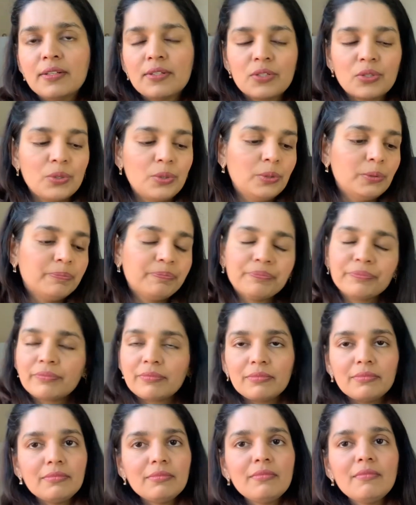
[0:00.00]
So
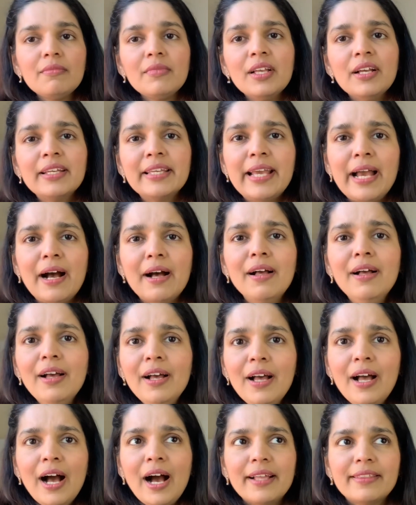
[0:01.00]
yeah,
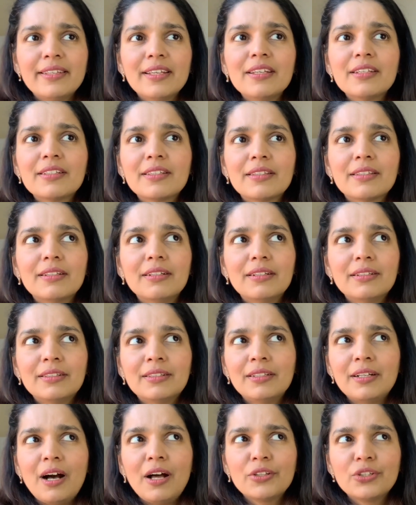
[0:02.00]
I think
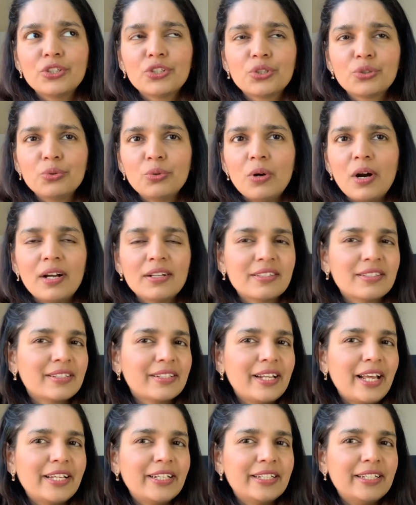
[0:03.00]
the other two are
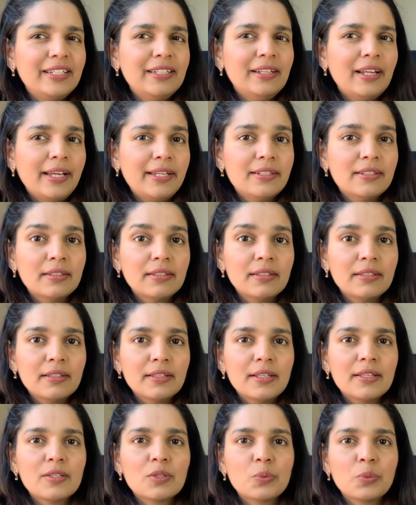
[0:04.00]
slightly lighter than
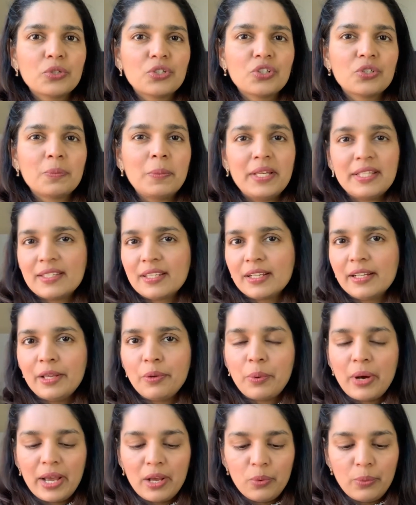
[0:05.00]
this, which is basically
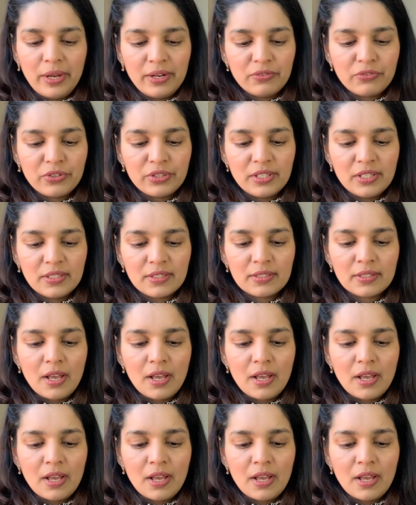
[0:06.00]
why I went for this.